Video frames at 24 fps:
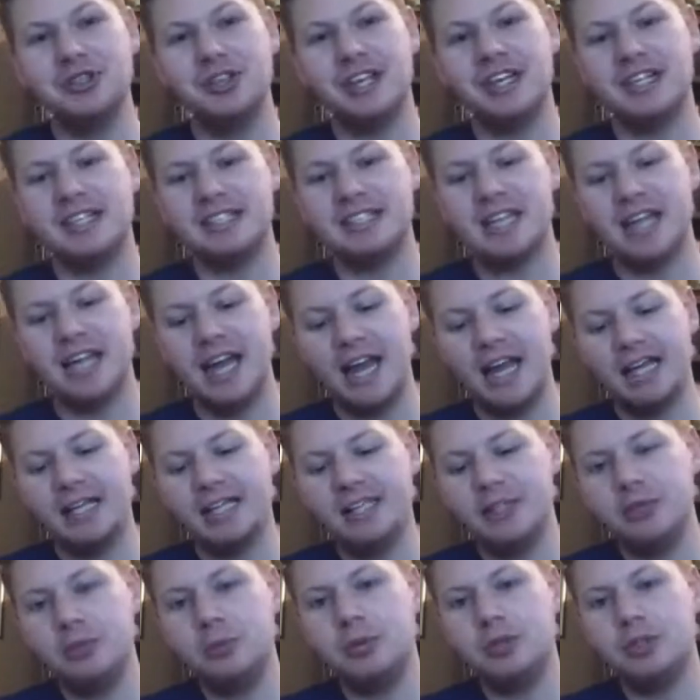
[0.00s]
is
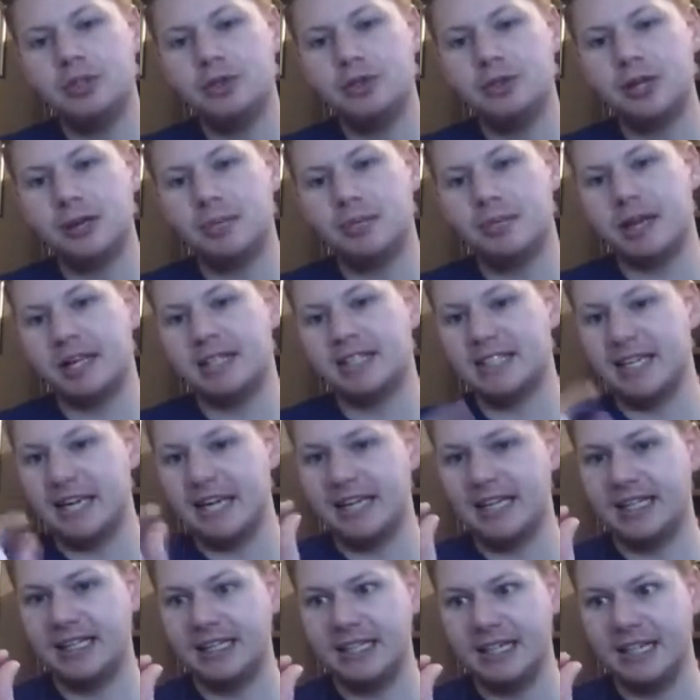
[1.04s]
anyone who commands
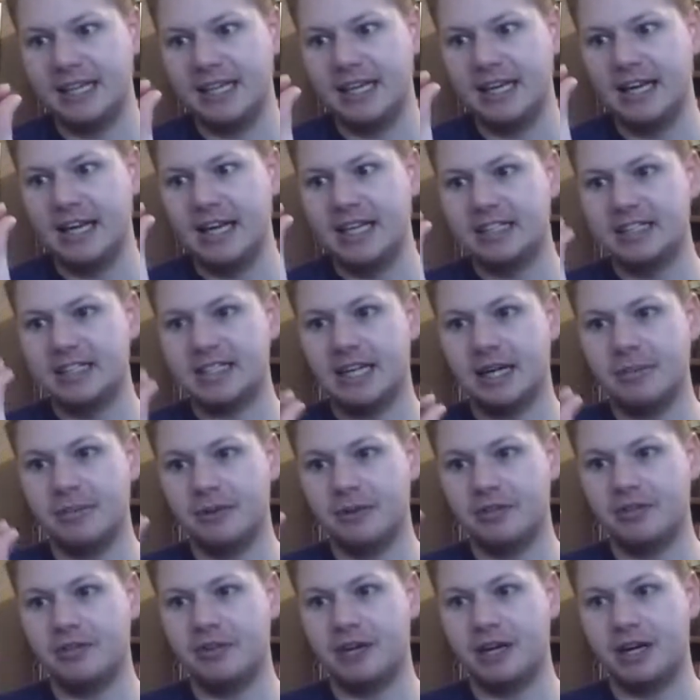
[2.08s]
any type
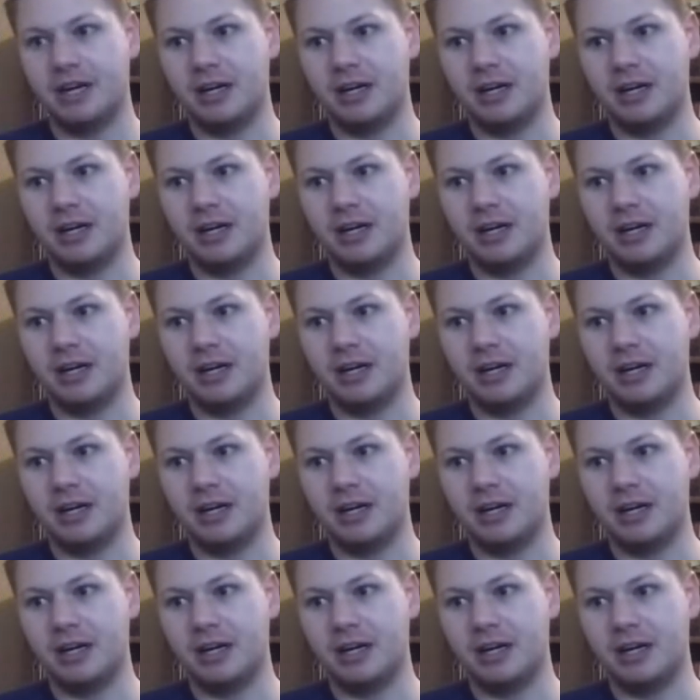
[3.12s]
of